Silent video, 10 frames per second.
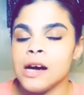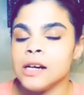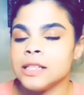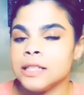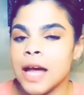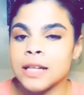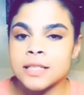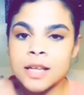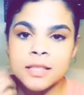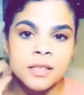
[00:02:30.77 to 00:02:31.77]

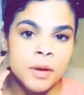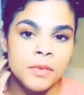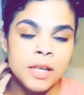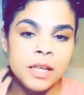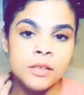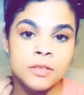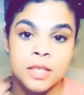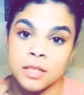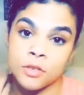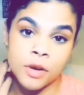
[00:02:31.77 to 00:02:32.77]
Anastasia Beverly Hills, it's
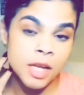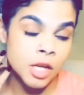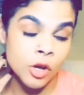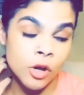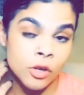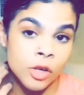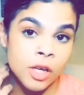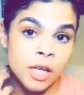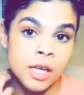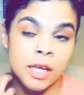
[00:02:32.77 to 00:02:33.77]
great and all,
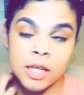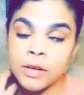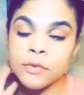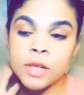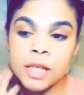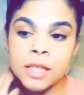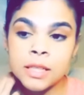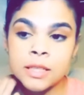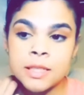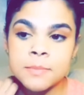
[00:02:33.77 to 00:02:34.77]
it really is,
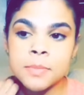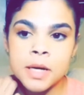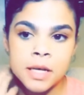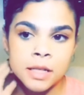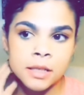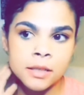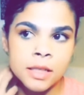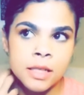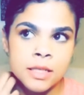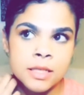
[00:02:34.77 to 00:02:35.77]
but it
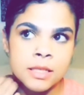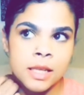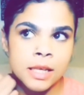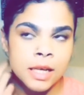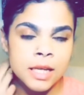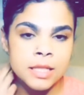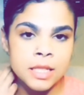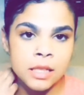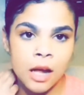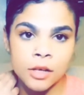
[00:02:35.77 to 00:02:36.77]
is like $18.
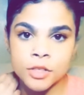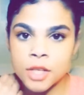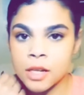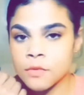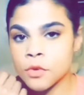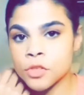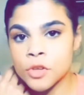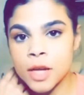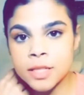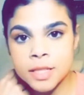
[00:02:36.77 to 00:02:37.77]
And if you're trying to
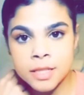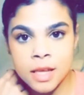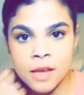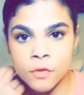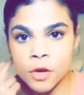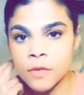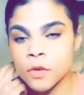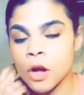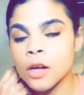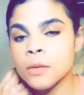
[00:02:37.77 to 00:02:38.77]
save, or if you're on a
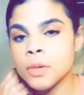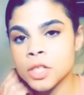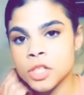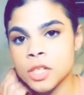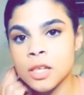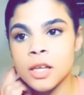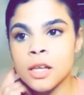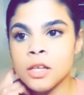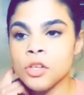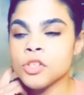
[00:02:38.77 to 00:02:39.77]
budget, you're
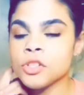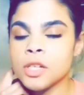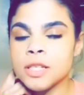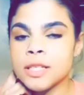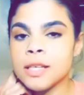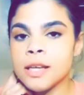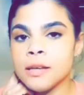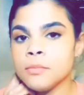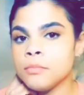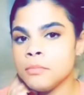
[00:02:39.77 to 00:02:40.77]
starting to get
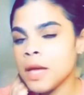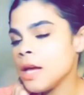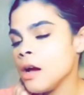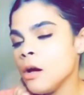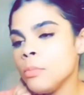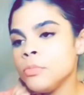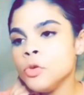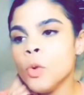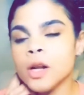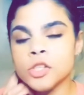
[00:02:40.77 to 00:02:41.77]
makeup, you want
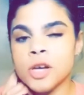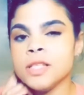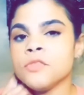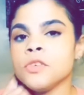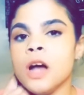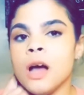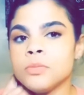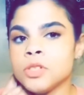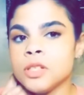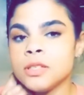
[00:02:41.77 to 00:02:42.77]
to try different
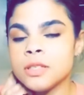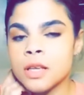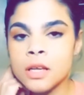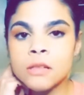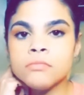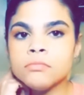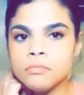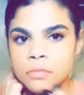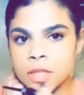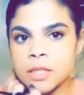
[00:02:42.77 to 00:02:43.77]
options,
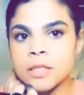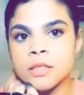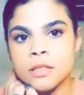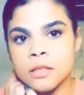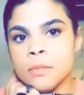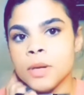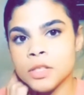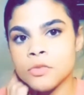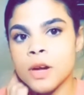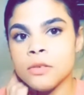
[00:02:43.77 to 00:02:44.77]
this is the best route.